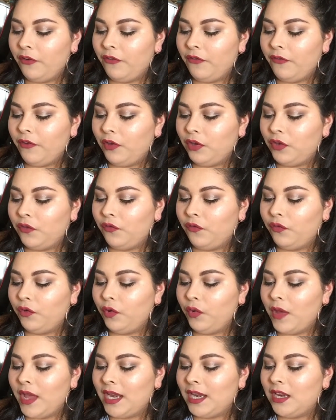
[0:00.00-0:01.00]
filled
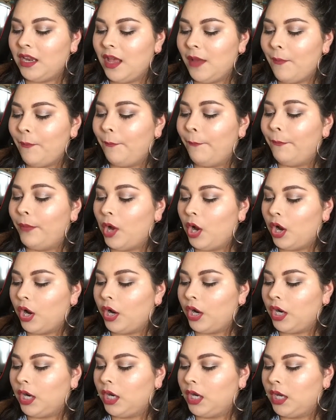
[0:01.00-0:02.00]
fruit and nut
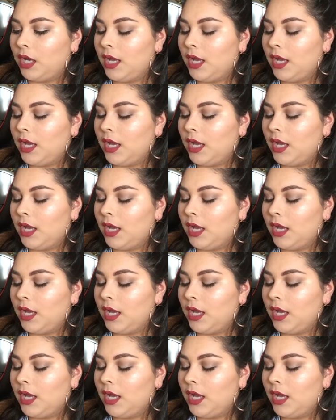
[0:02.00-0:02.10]
bar.